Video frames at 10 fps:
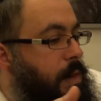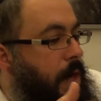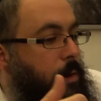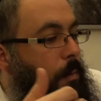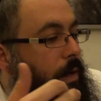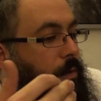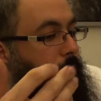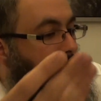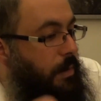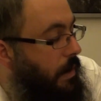I don't want you to
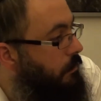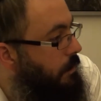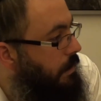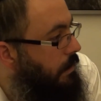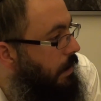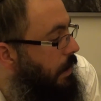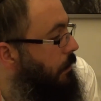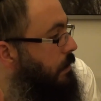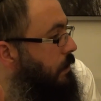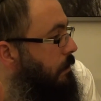be proud of me. I don't
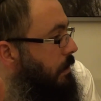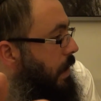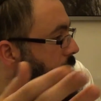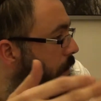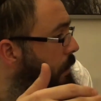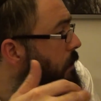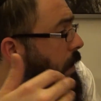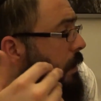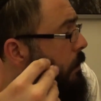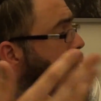want you to be angry. I don't
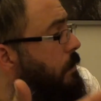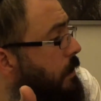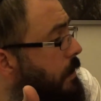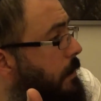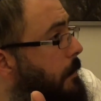care what you think,